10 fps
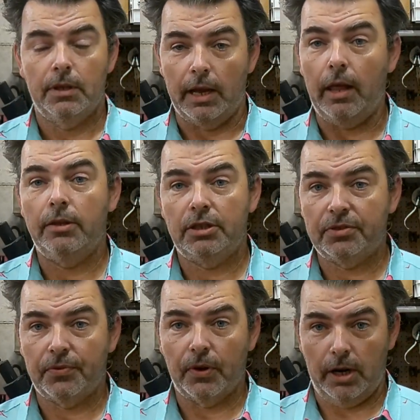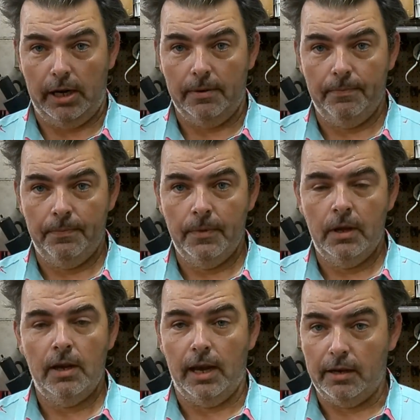Knowledge is free,
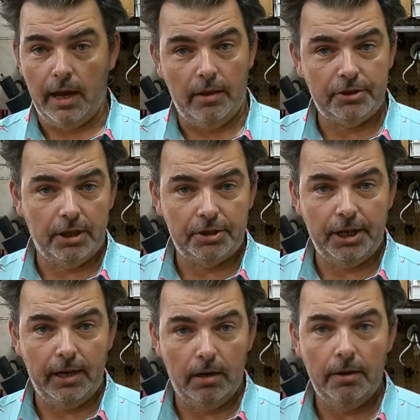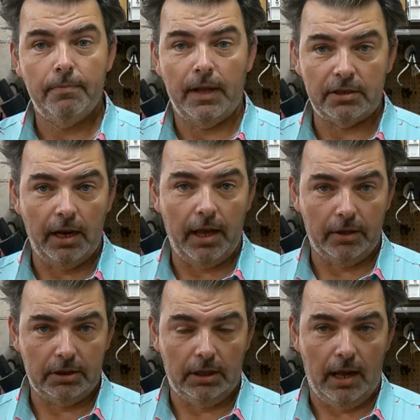and knowledge unshared, that's
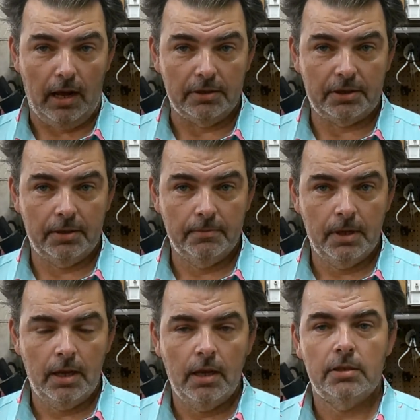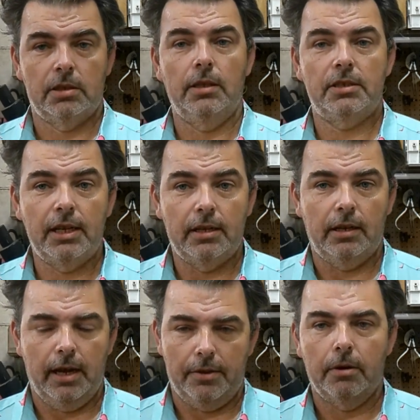knowledge lost. So let's get
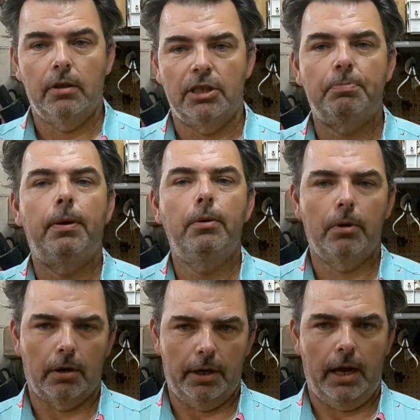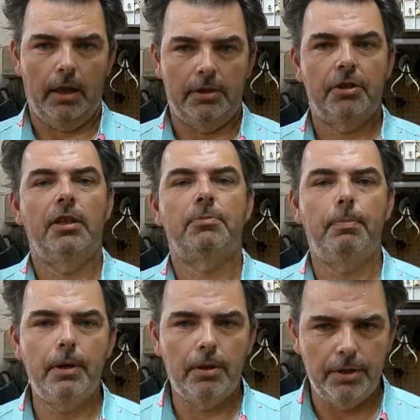together. Let's pool our knowledge. Let's
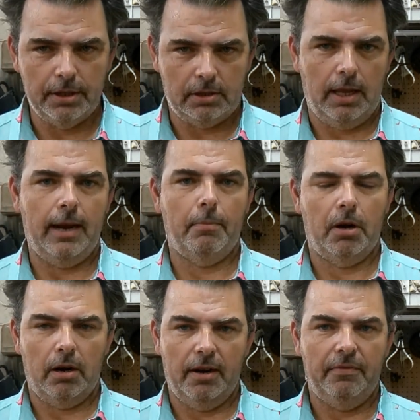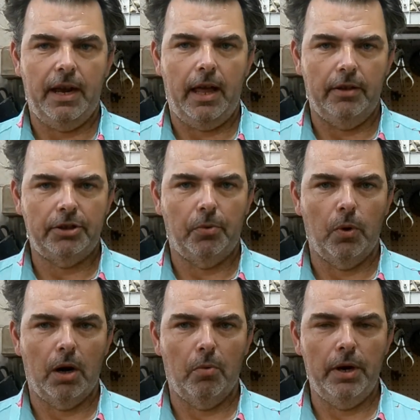build this library of knowledge to
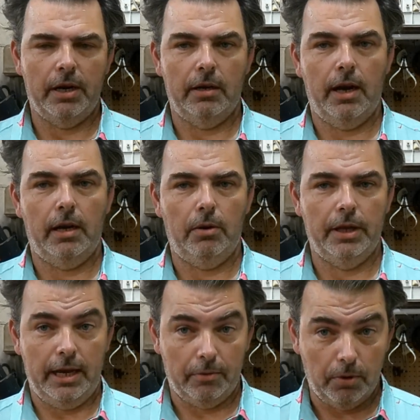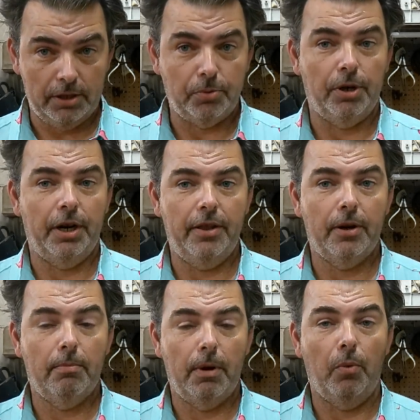where we can not only enrich one
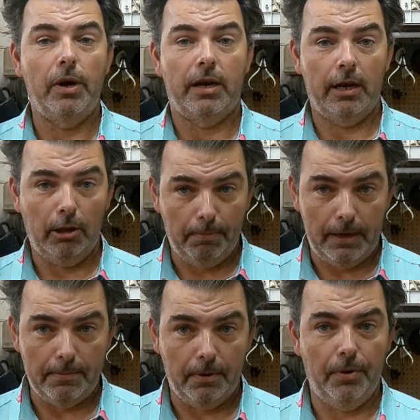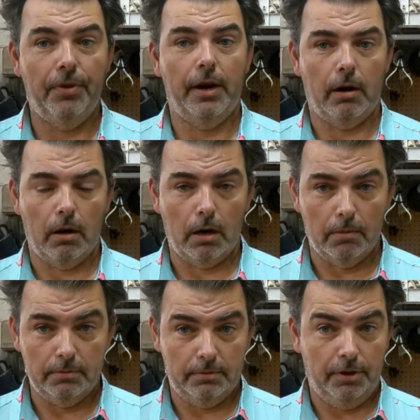another, but we can help people that
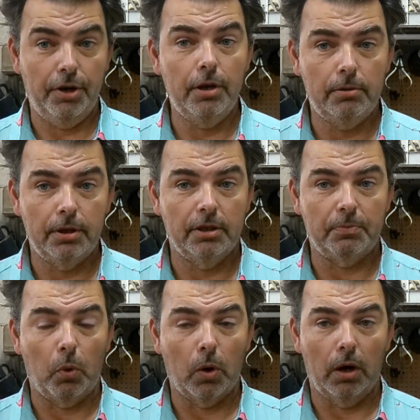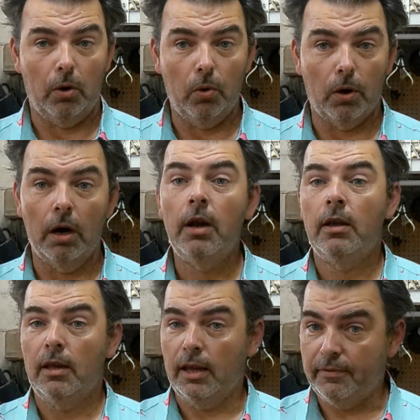are new to the sport or
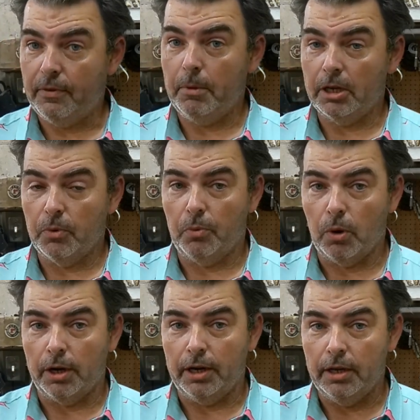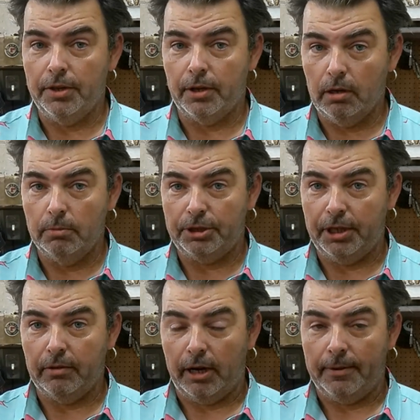unfamiliar with working on their own
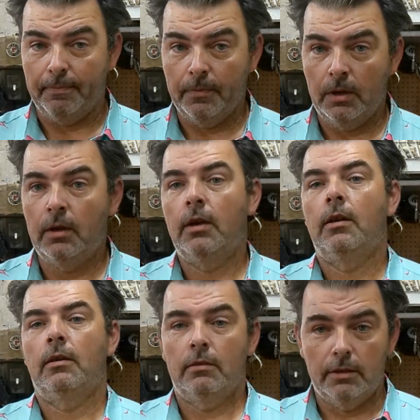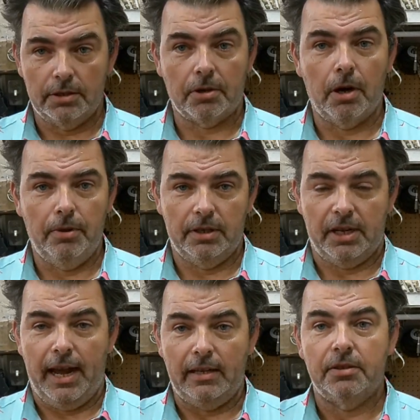machinery. Let's grow this,
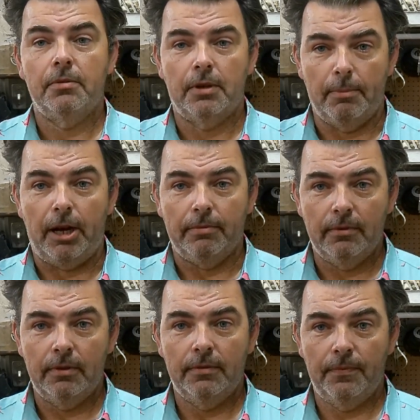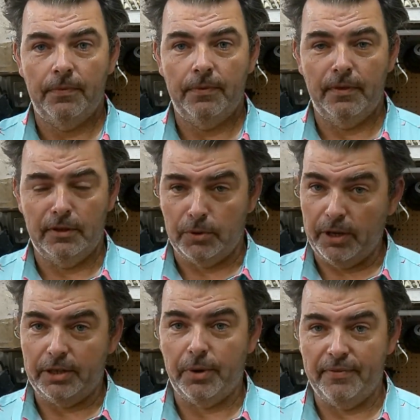guys. Come on.
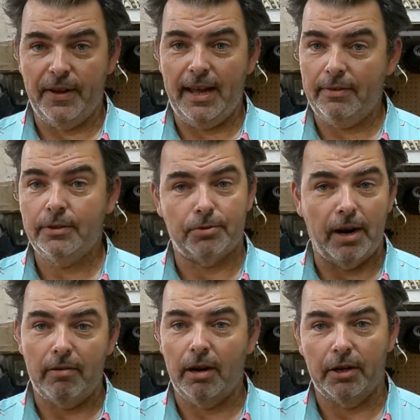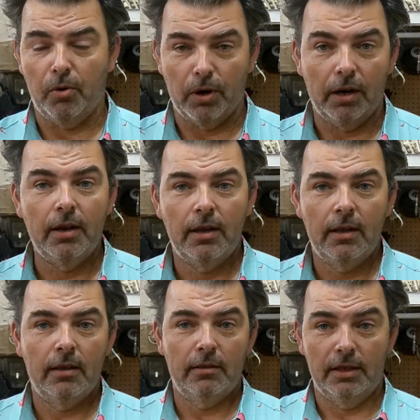2025, it's right around the corner.
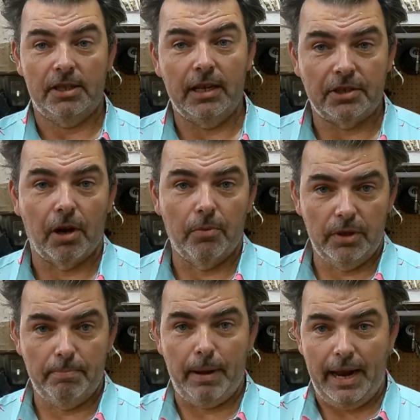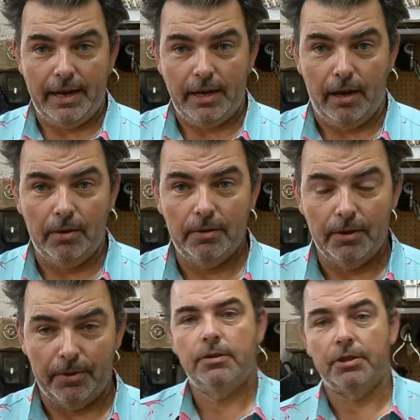Let's get it started with a bang, y'all.
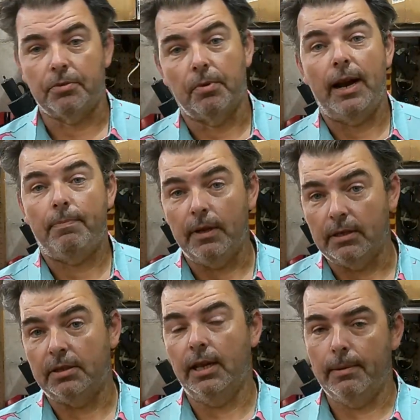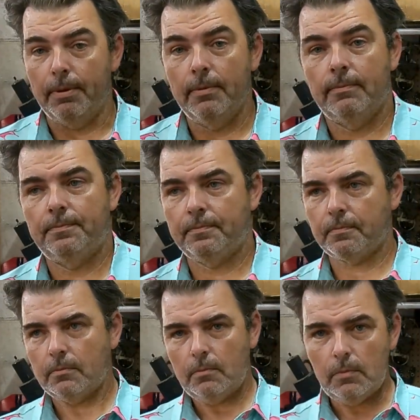Just to wrap this up,
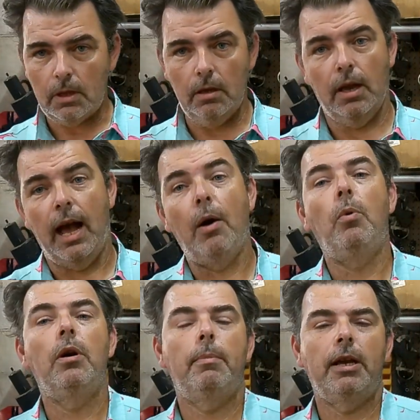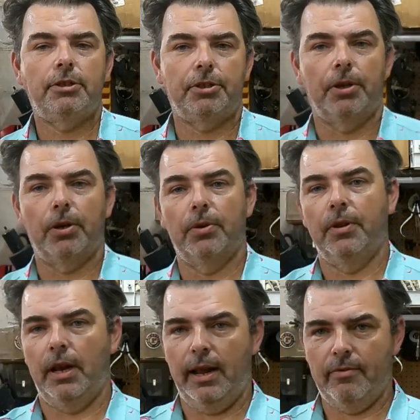I want to make sure
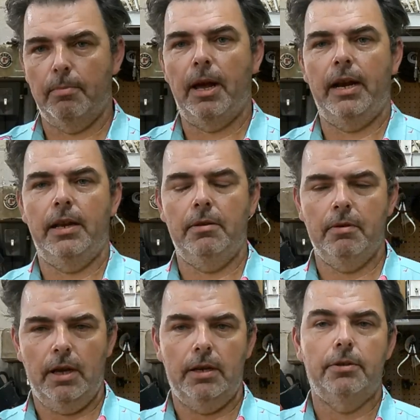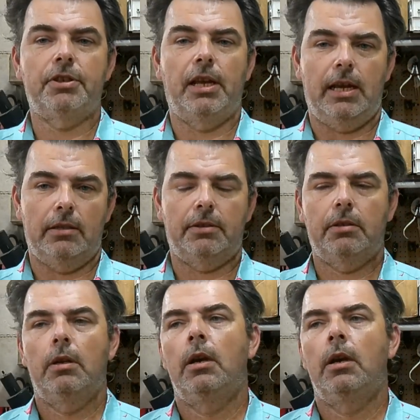that everybody understands.